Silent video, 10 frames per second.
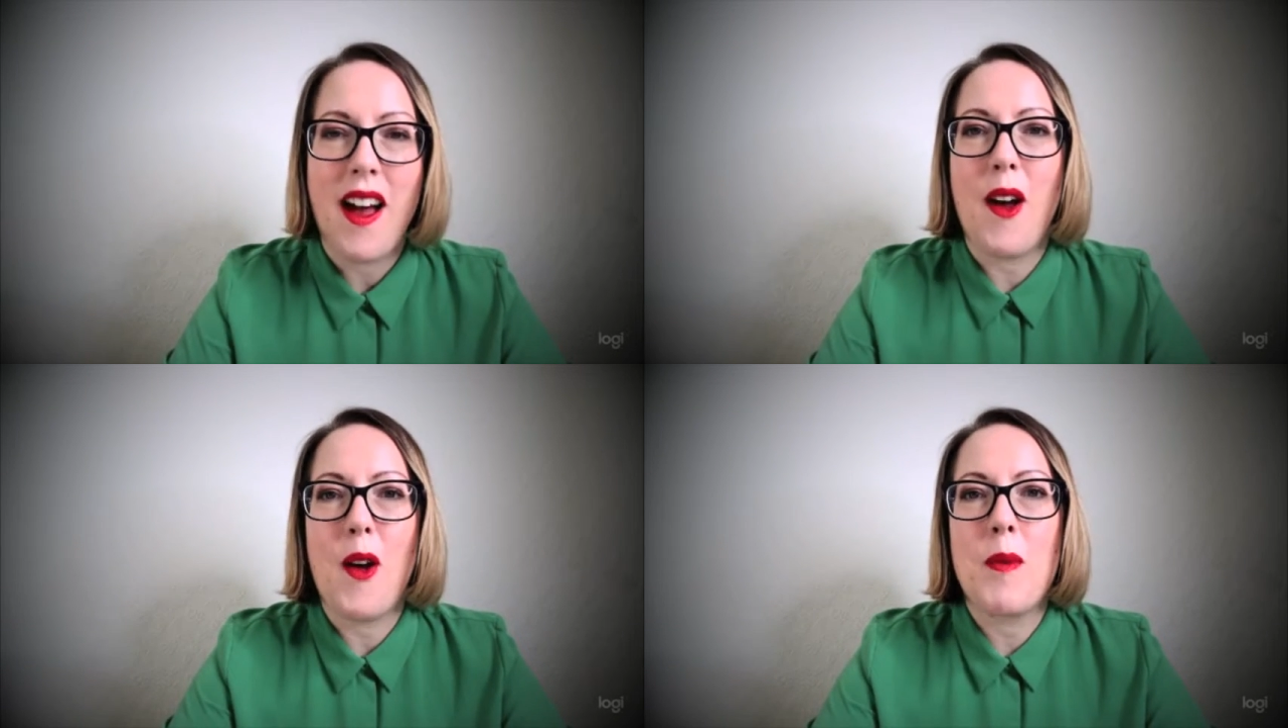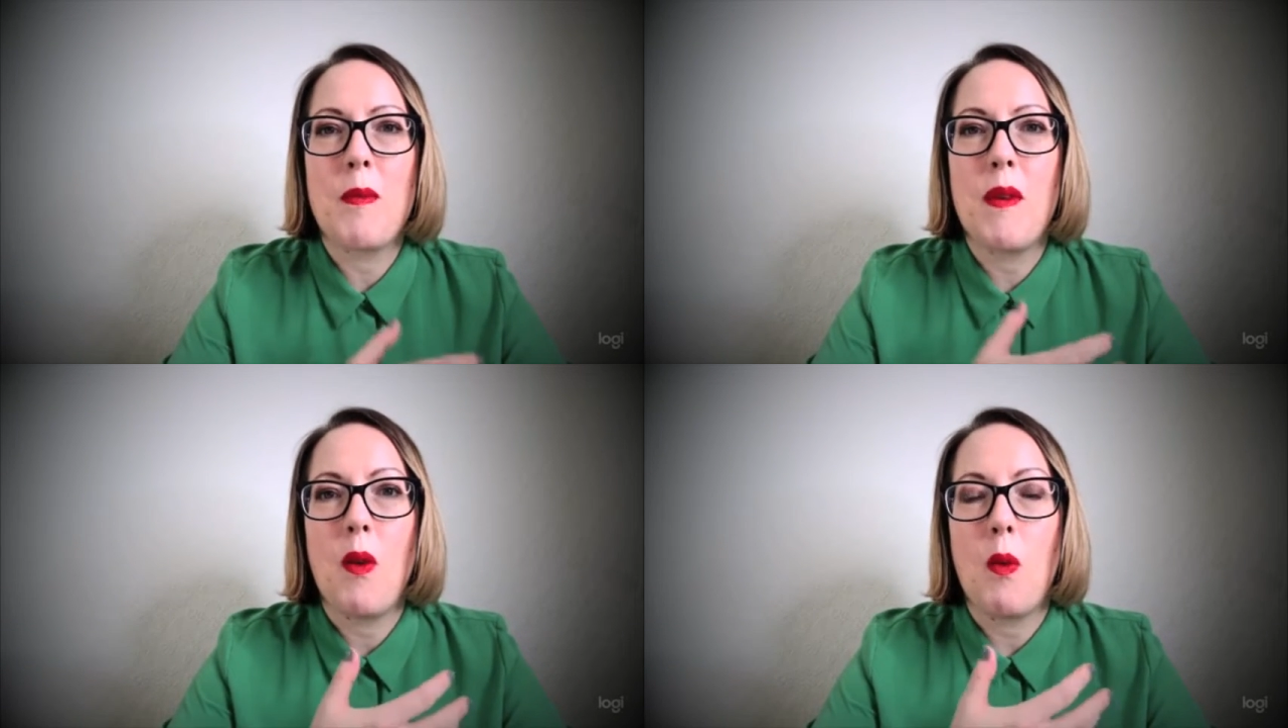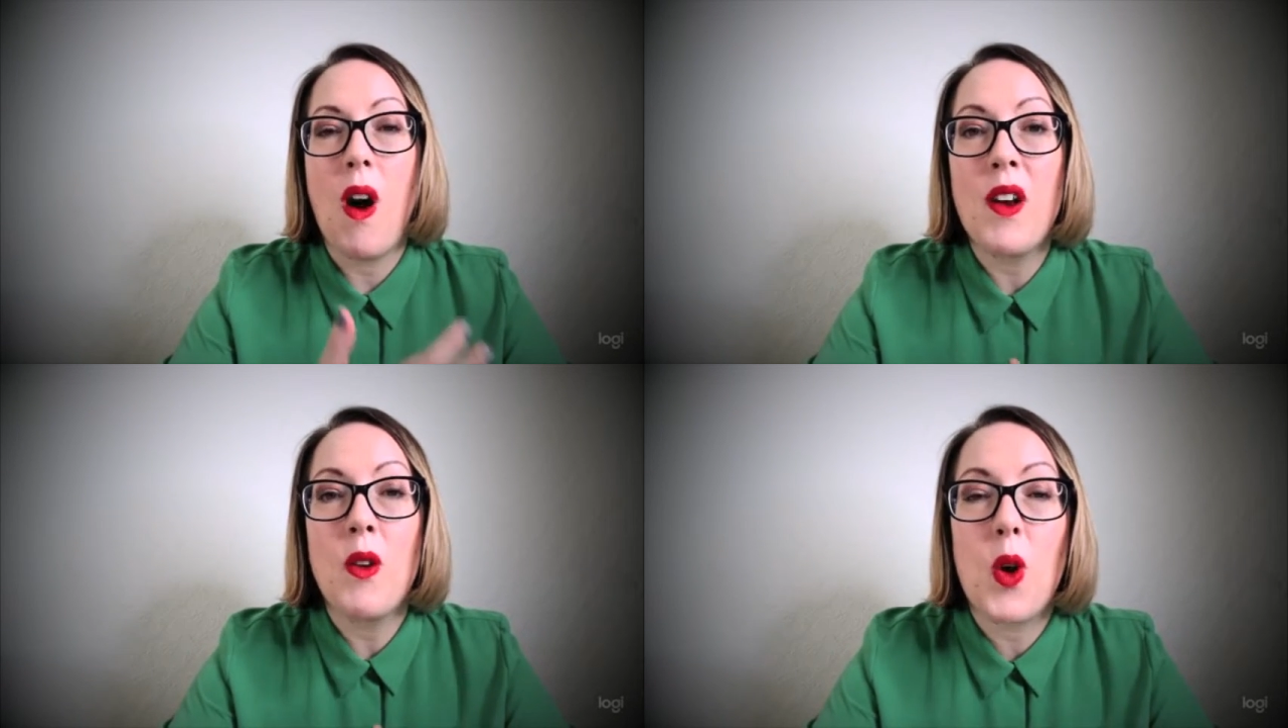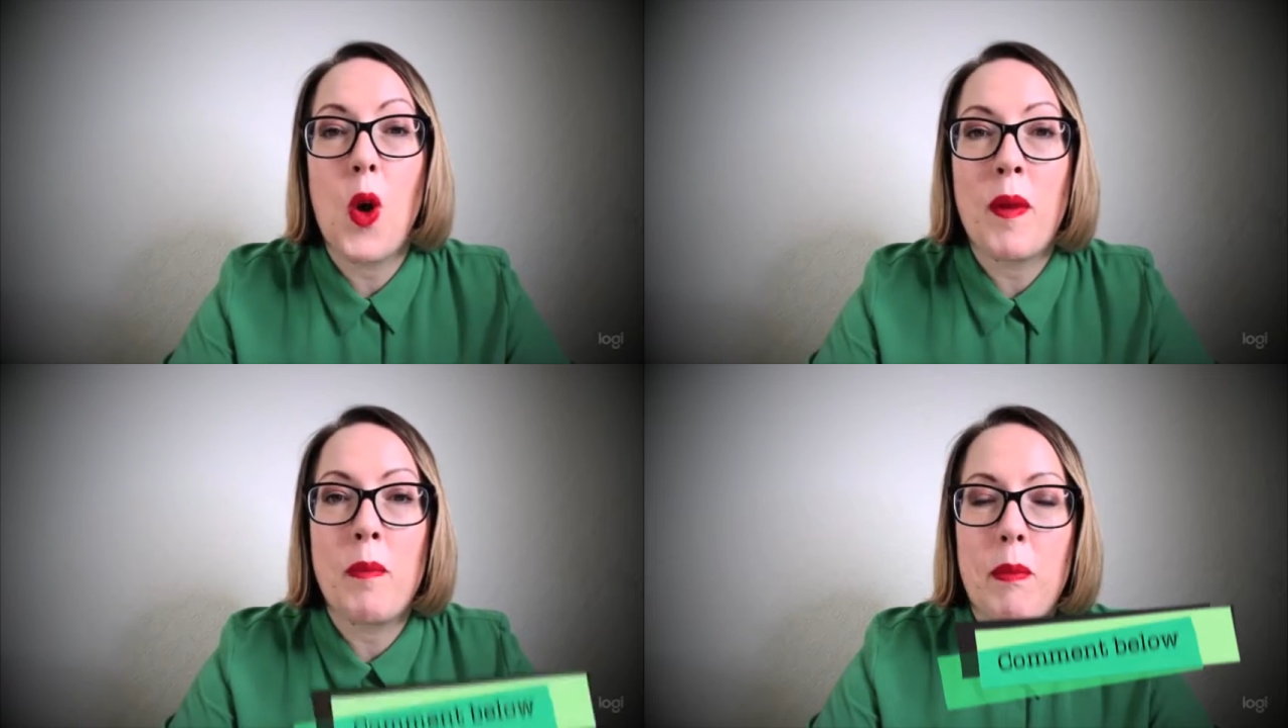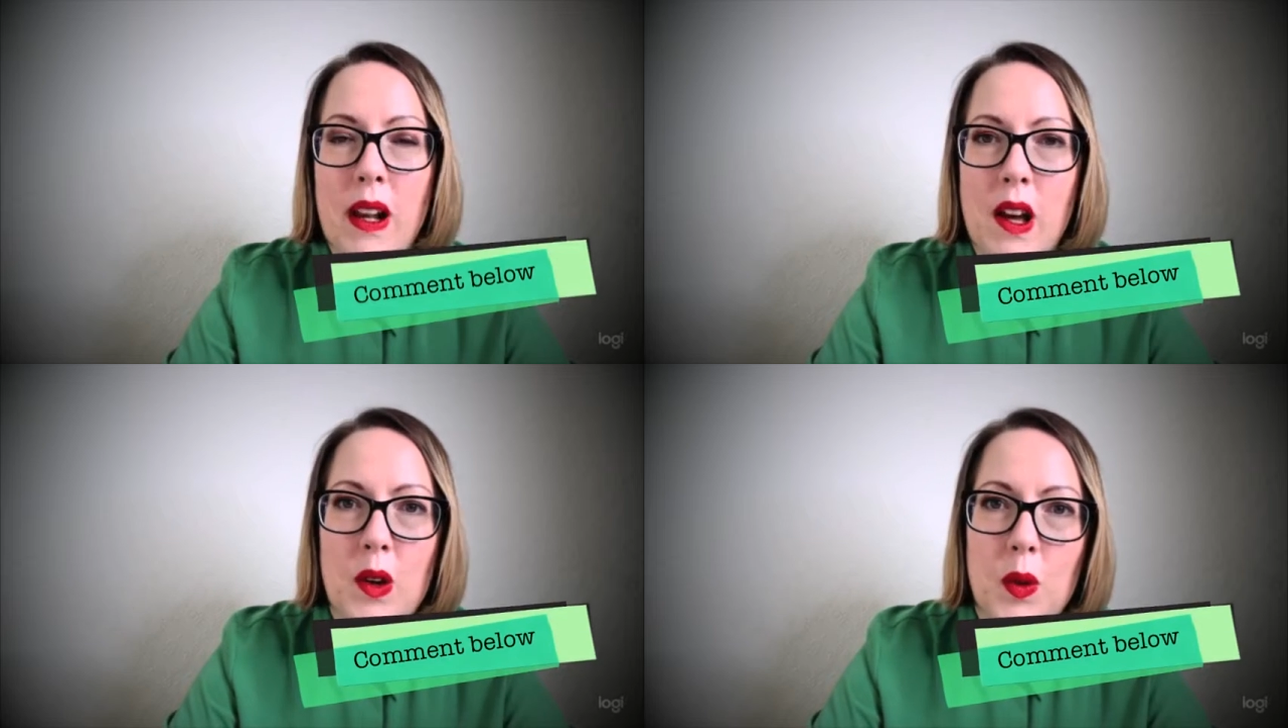why not comment
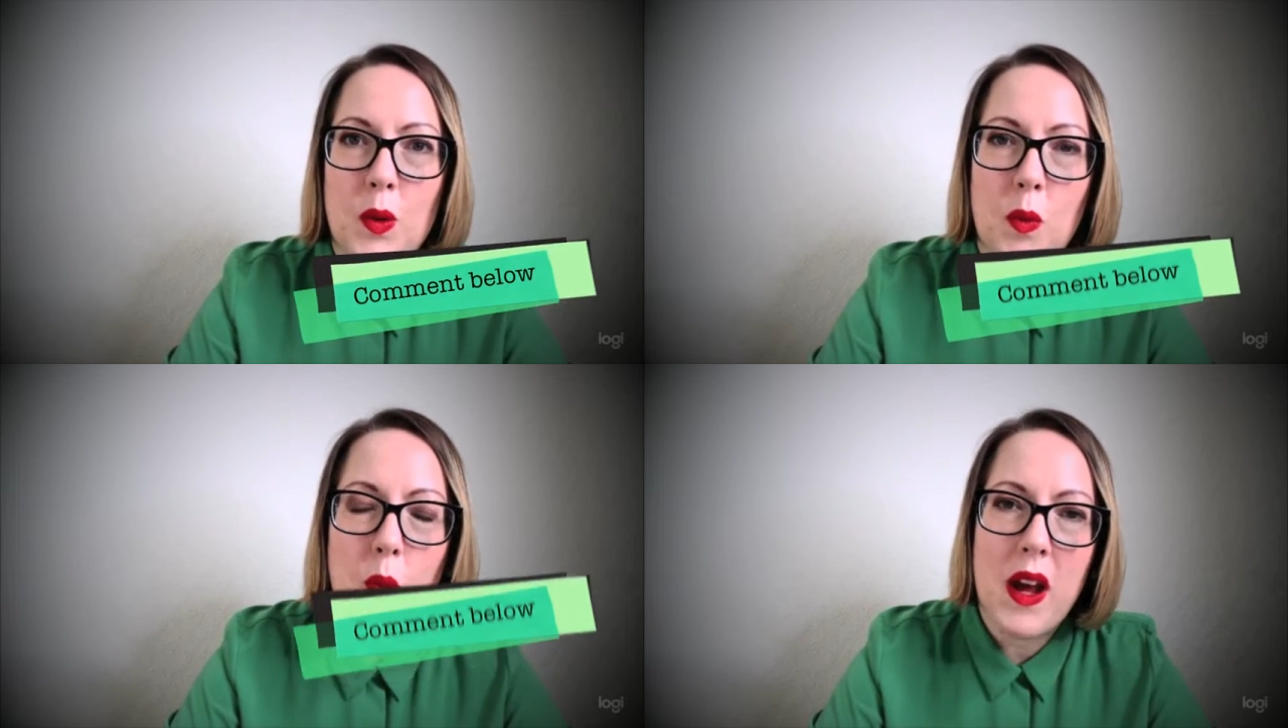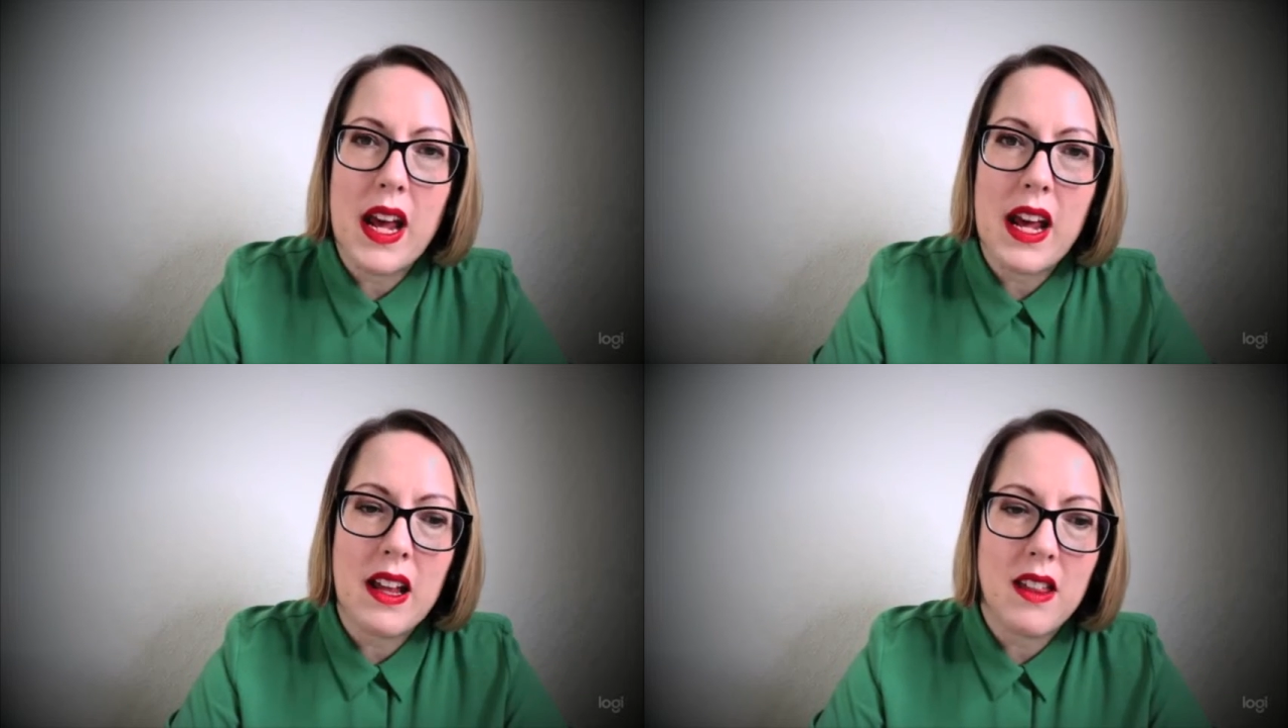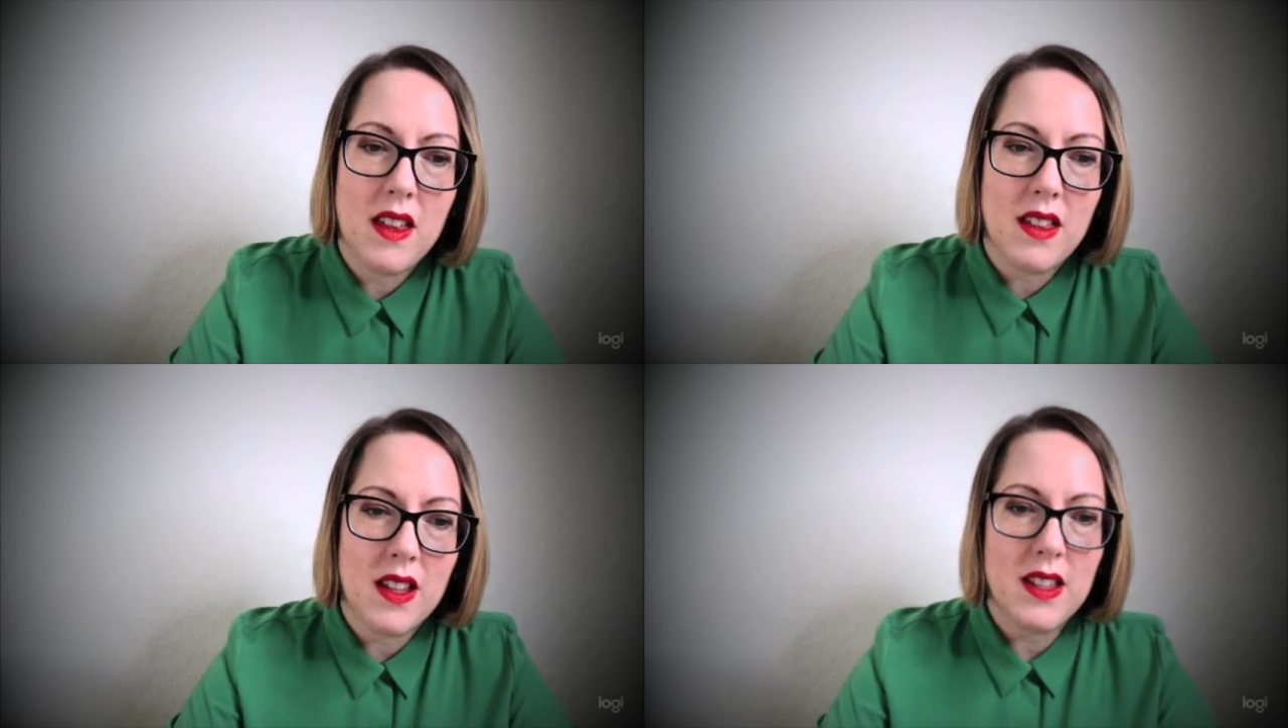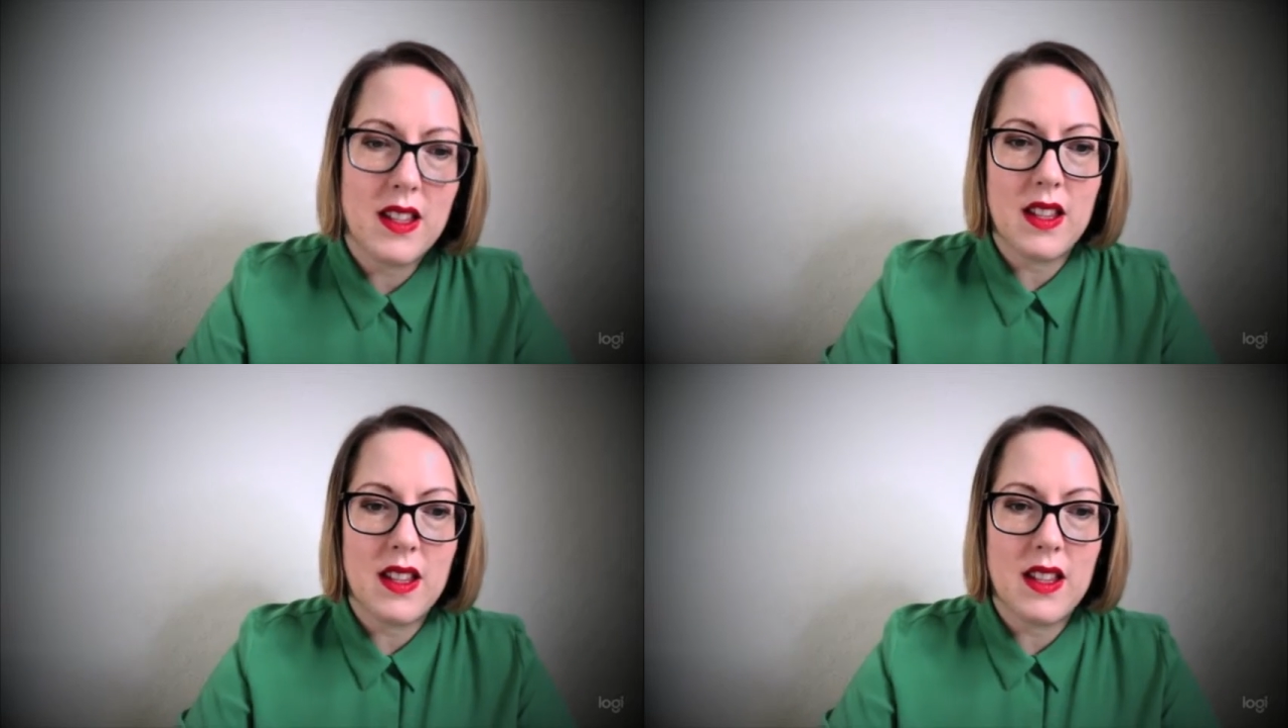below with the